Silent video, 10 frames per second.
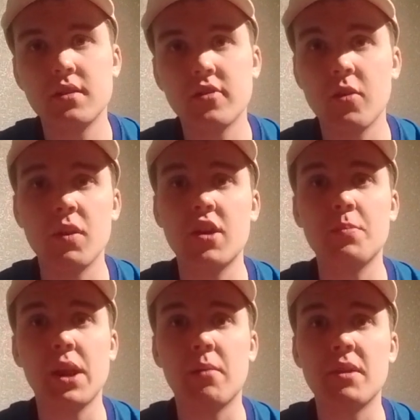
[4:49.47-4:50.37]
So we
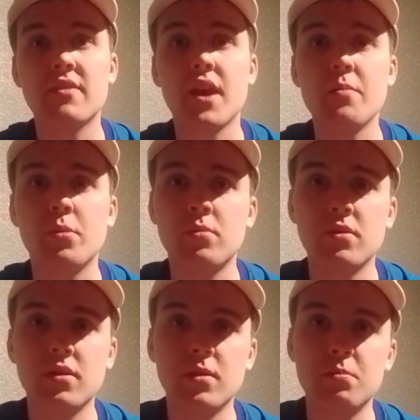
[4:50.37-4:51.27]
could be like mid-table
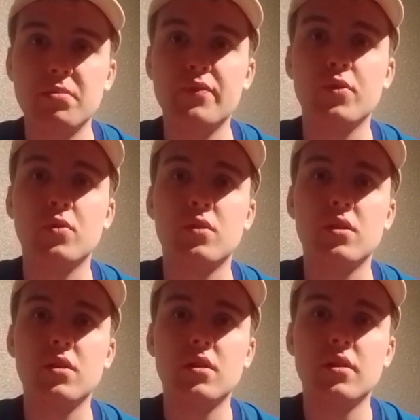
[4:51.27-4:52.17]
before
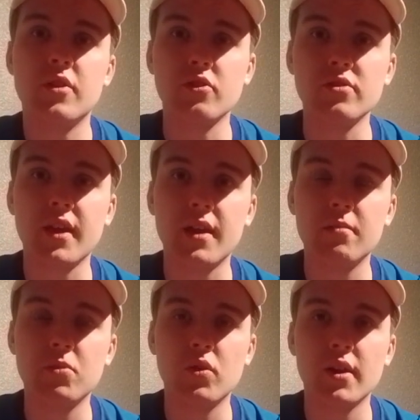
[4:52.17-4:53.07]

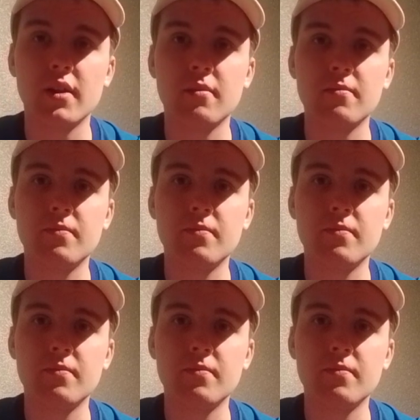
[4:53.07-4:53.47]
Sunday morning.